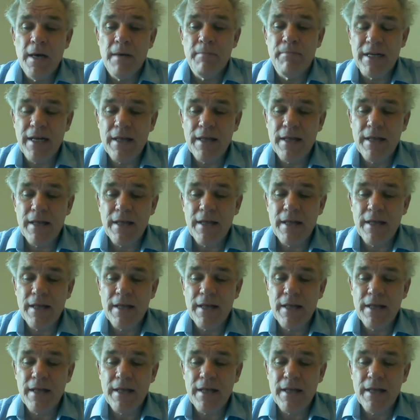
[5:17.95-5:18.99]
But I think
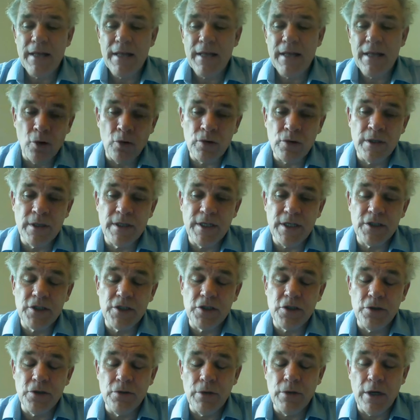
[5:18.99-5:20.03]
much more important is
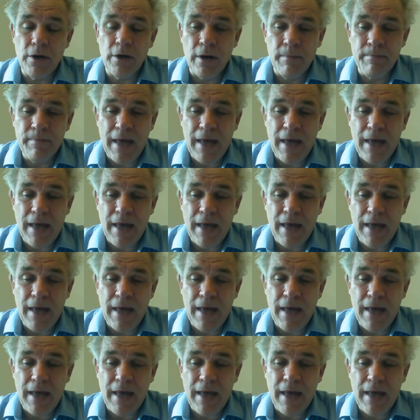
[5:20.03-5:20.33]
to